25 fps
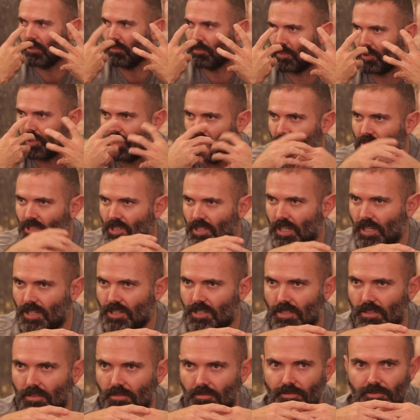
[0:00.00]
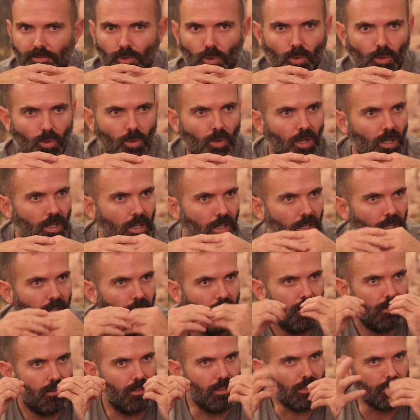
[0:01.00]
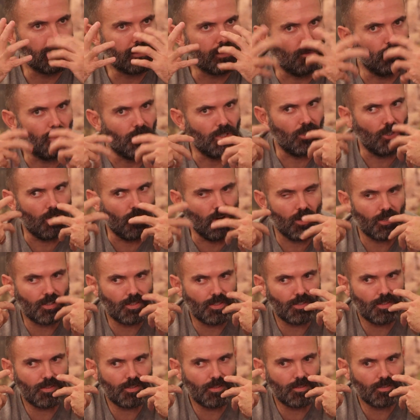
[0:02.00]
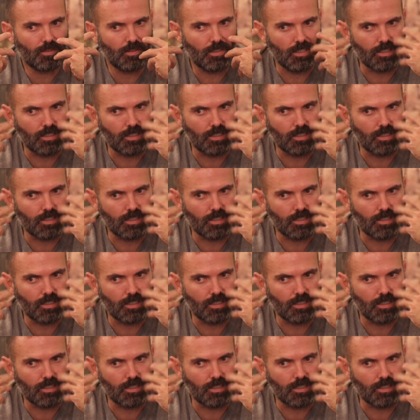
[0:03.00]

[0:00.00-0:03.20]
appreciation for things that were not